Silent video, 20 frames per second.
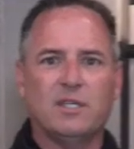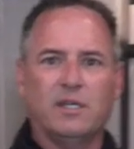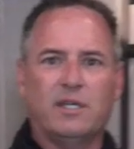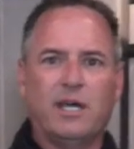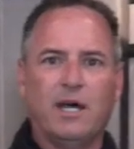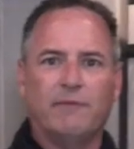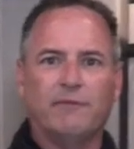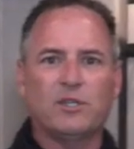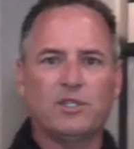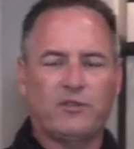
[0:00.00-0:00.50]
and
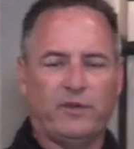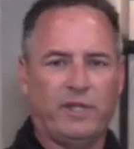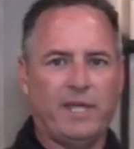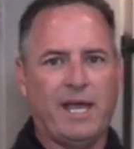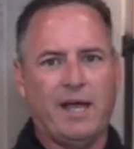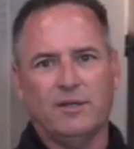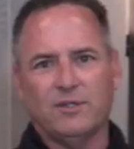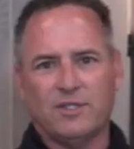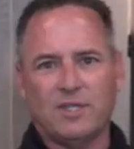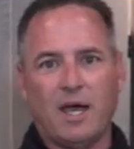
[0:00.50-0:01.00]
covers for
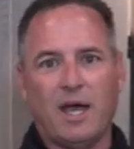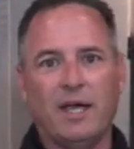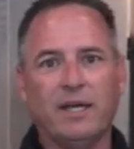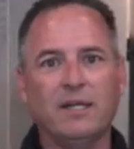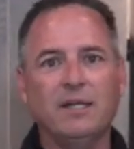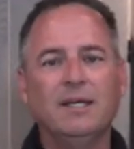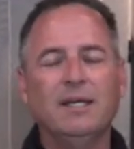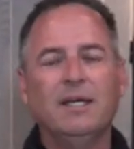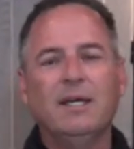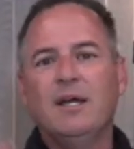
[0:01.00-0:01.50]
the
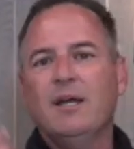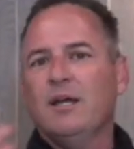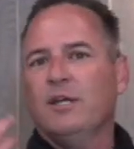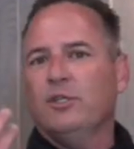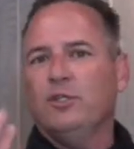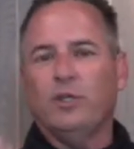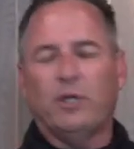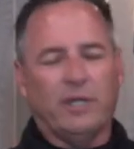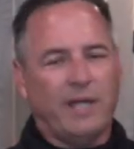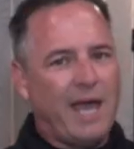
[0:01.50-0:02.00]
outside.
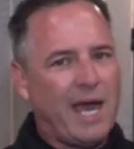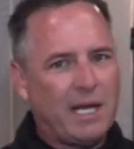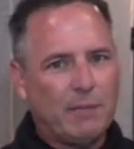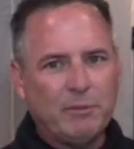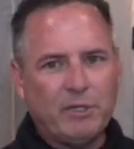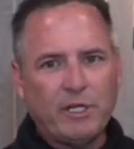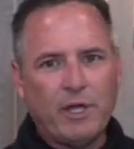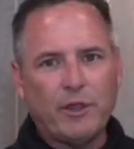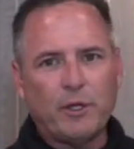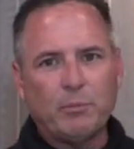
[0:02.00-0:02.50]
You can add
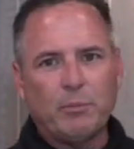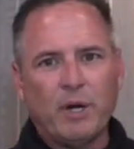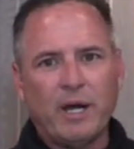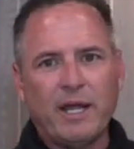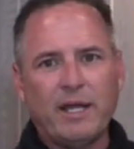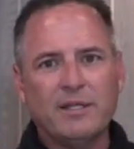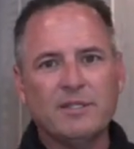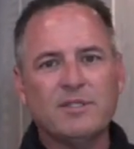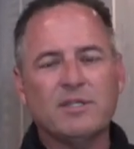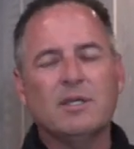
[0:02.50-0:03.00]
them to other
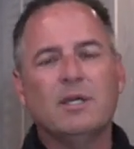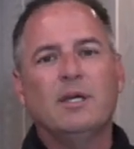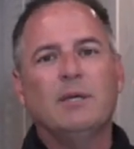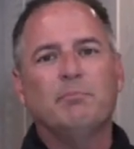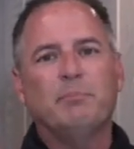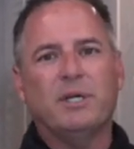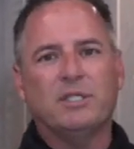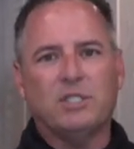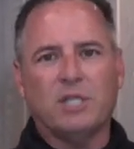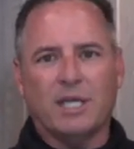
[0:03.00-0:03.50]
brands,
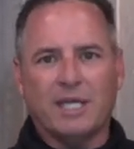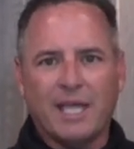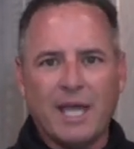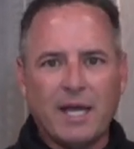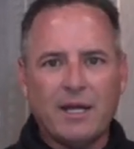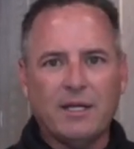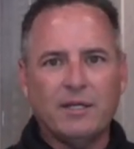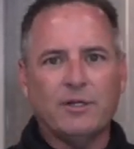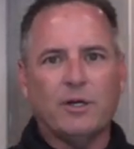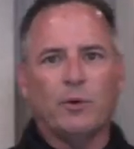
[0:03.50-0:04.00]
but you
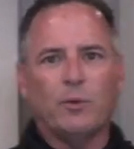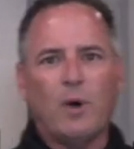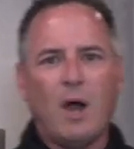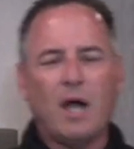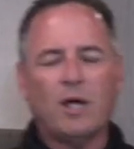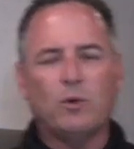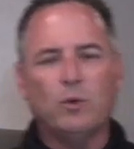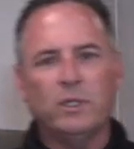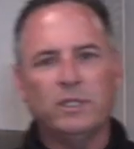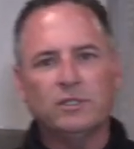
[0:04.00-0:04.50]
get it in a
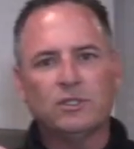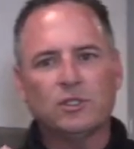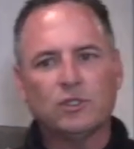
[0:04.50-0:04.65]
Rockwood,